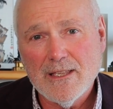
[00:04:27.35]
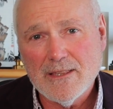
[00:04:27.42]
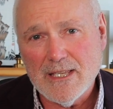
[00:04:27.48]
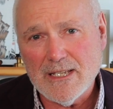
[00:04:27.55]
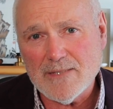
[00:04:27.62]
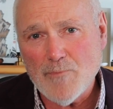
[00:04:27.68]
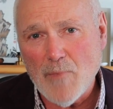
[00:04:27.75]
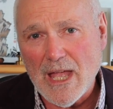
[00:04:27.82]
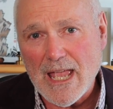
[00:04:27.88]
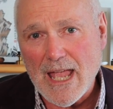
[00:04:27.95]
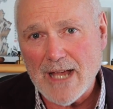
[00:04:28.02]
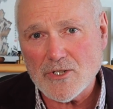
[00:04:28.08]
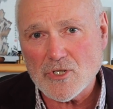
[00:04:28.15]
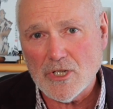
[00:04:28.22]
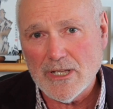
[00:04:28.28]
This may
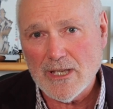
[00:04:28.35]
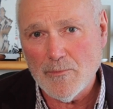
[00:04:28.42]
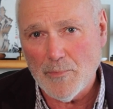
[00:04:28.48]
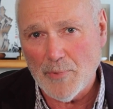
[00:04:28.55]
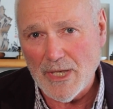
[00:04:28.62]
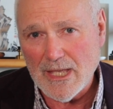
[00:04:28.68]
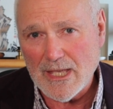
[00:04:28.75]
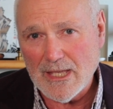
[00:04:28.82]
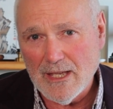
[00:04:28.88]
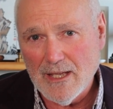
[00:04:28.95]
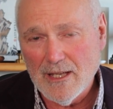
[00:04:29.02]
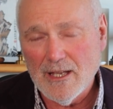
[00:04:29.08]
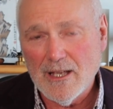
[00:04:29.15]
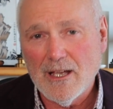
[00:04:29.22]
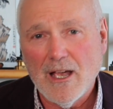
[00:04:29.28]
actually be
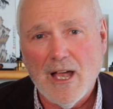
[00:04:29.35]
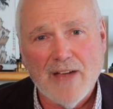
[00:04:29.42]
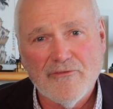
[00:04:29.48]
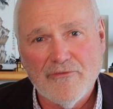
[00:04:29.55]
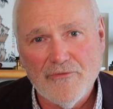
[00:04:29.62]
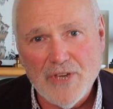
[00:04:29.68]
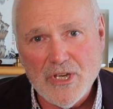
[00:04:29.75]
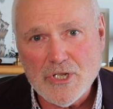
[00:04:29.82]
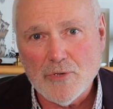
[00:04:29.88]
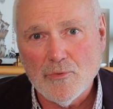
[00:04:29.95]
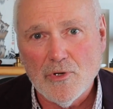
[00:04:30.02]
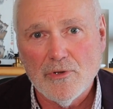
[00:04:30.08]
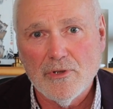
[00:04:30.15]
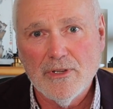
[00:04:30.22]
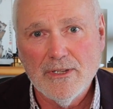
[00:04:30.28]
a
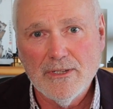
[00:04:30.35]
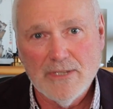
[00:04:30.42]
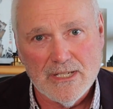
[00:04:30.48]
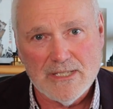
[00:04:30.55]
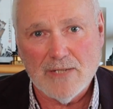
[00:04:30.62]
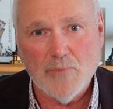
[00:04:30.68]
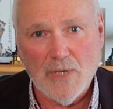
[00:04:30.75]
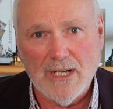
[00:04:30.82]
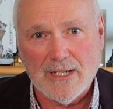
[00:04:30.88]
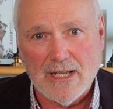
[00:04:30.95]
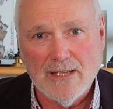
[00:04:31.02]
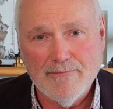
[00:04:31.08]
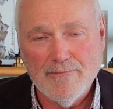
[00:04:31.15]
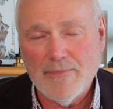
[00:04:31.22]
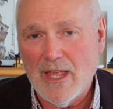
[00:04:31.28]
visual disability.